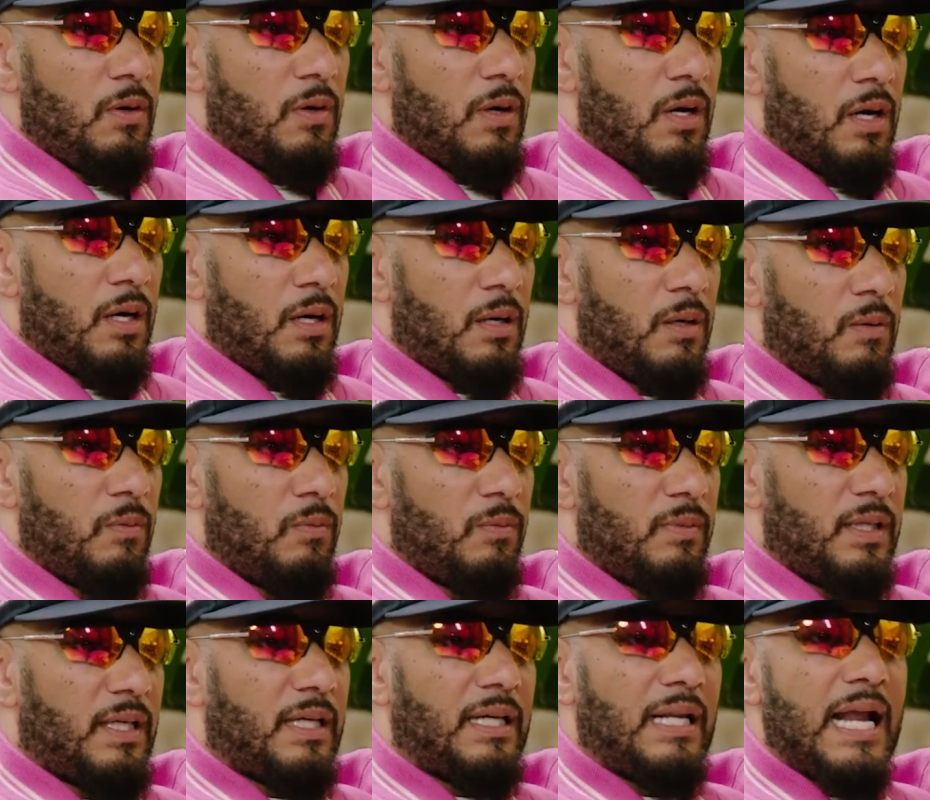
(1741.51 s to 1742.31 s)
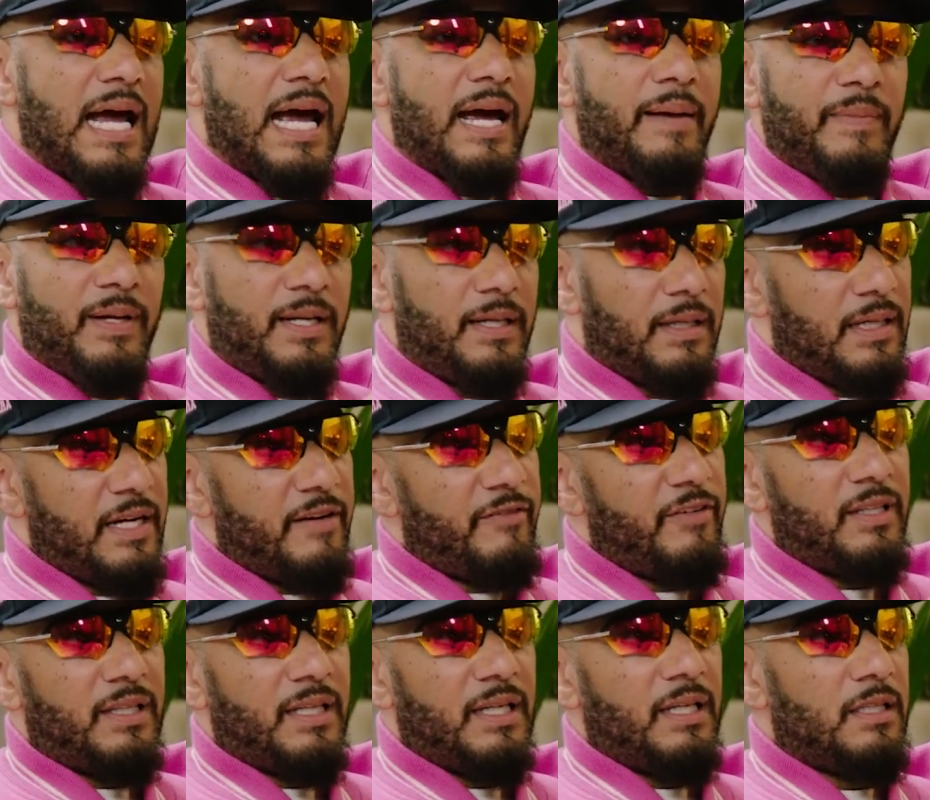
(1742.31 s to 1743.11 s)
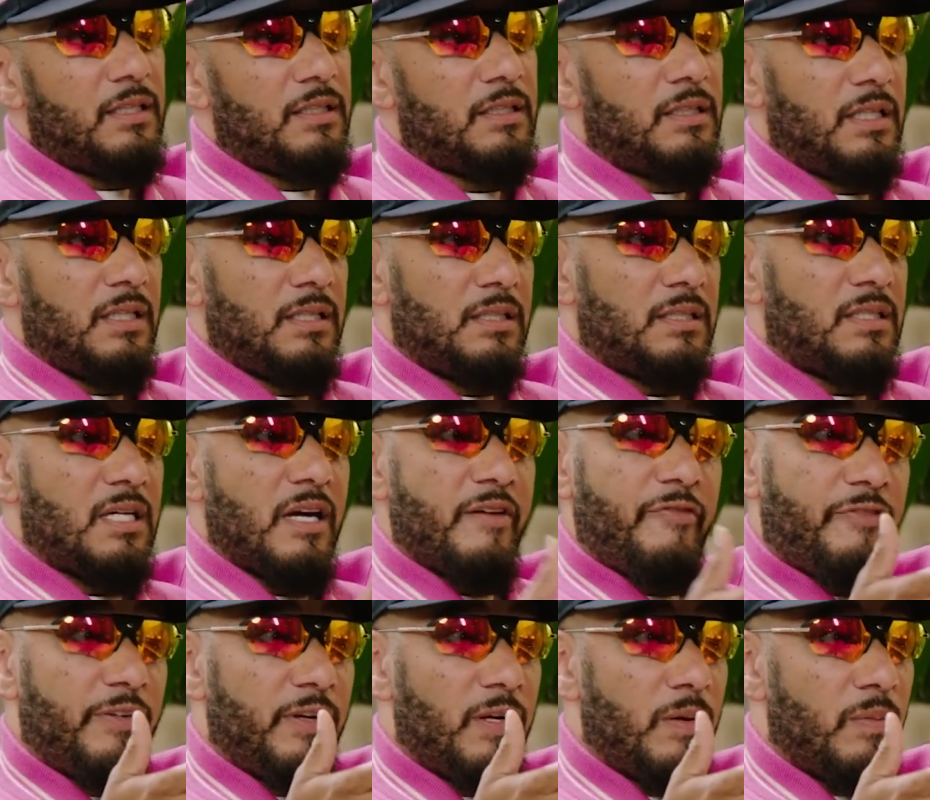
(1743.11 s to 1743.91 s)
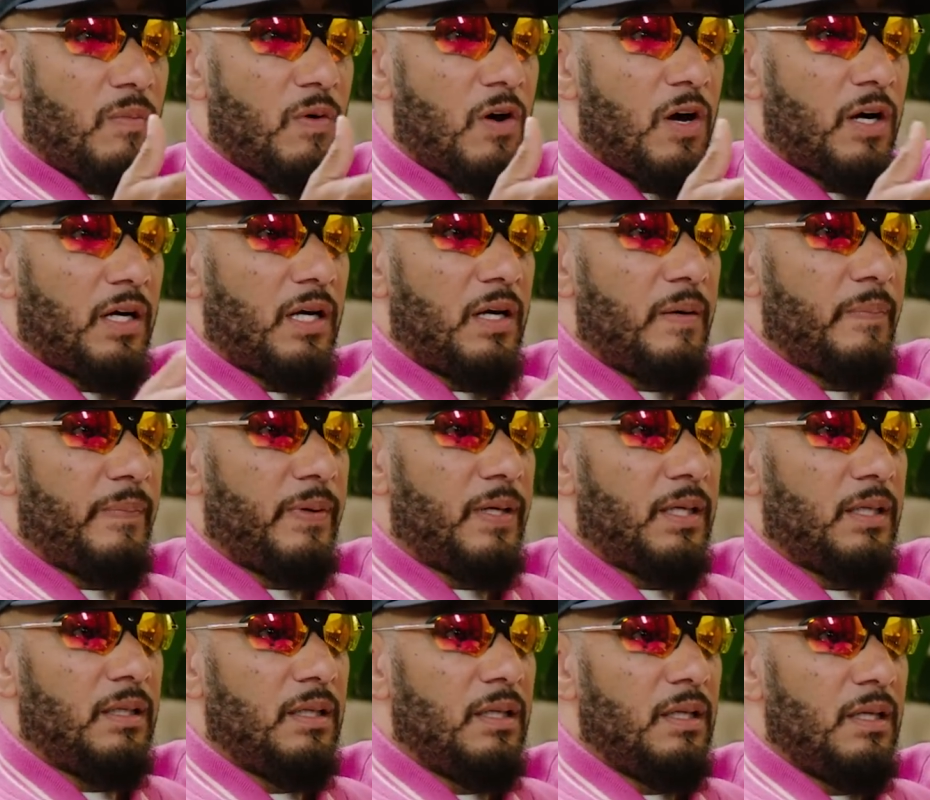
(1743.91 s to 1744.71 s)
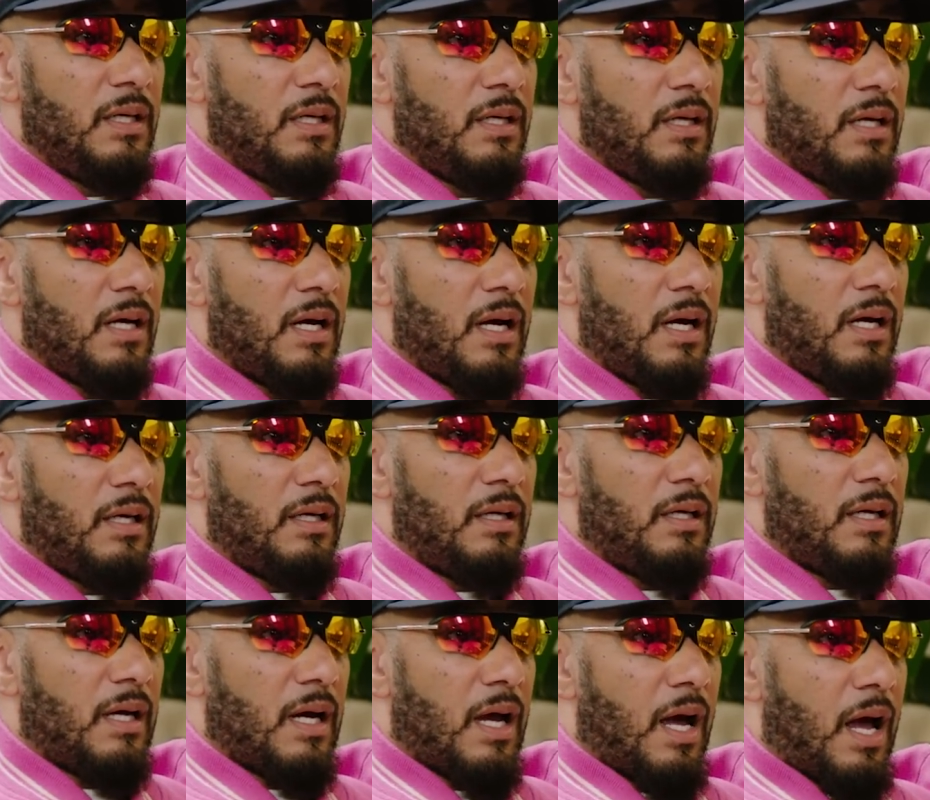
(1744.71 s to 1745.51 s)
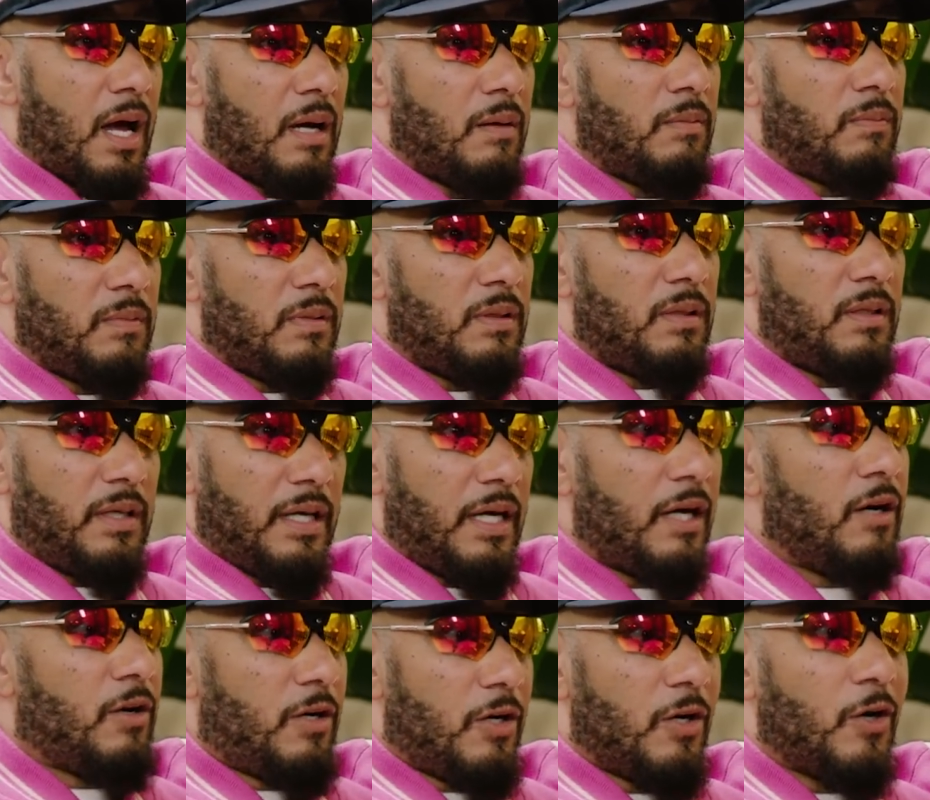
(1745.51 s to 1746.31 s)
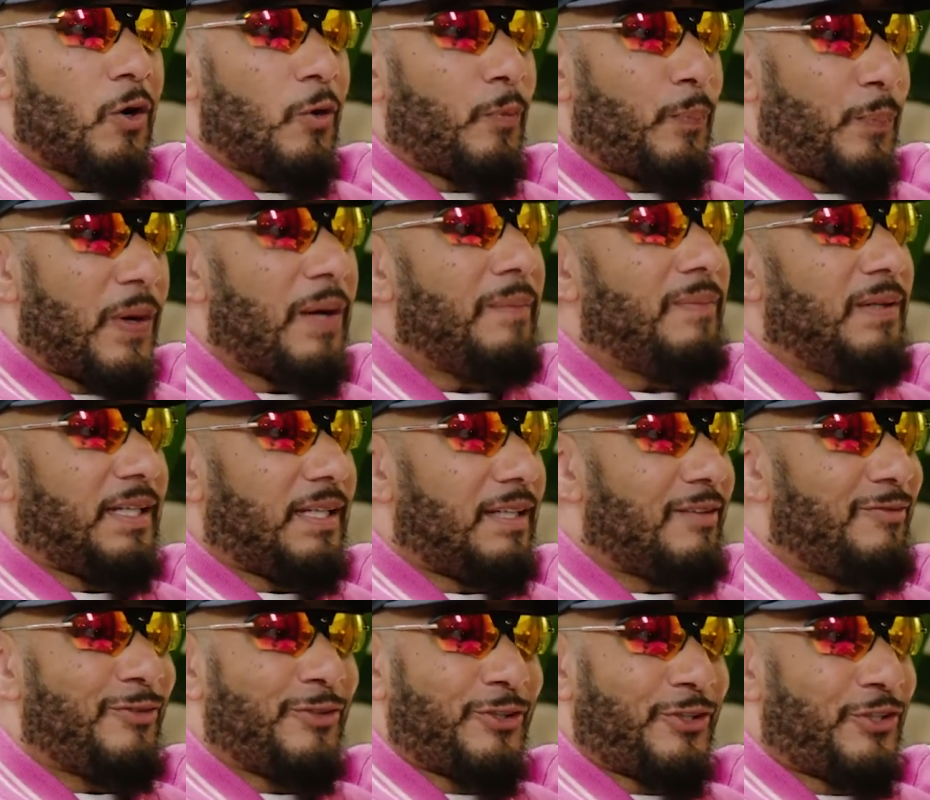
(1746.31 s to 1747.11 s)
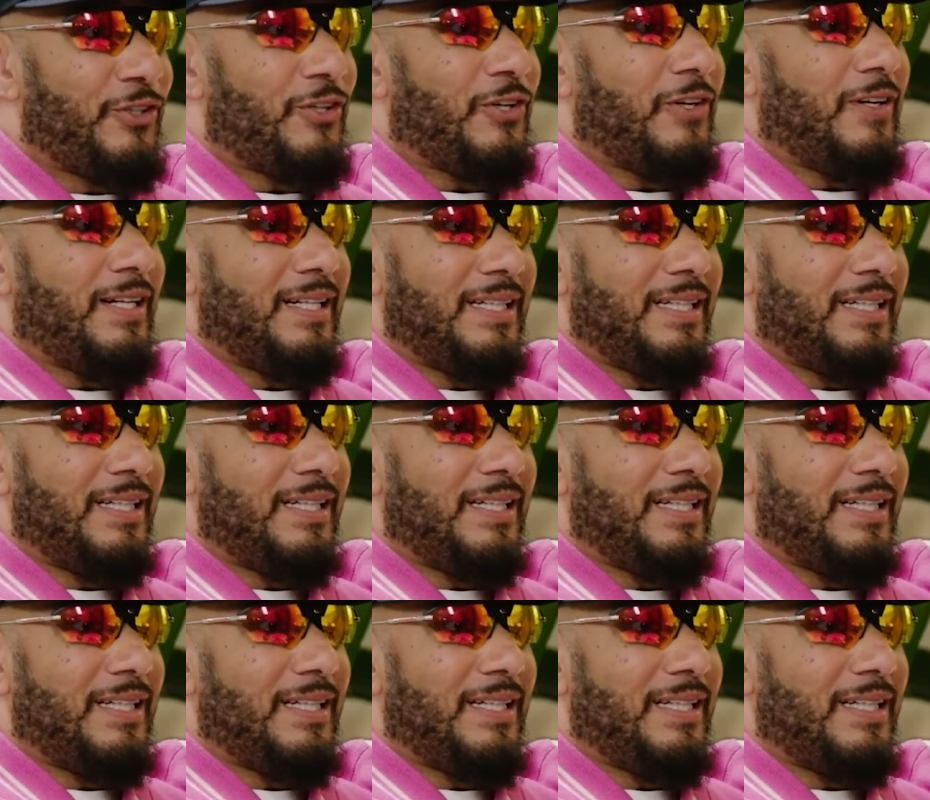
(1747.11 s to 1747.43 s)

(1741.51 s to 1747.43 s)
um, the climate and everything is, is tough in the market, but I'm, they're gonna go public for sure.